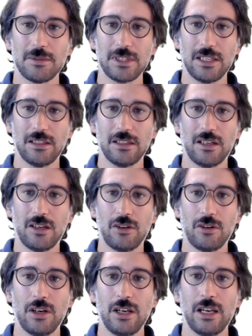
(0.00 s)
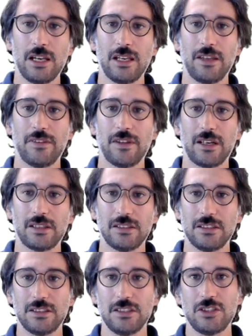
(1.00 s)
and our inductor
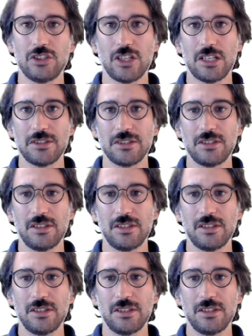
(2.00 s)
discharges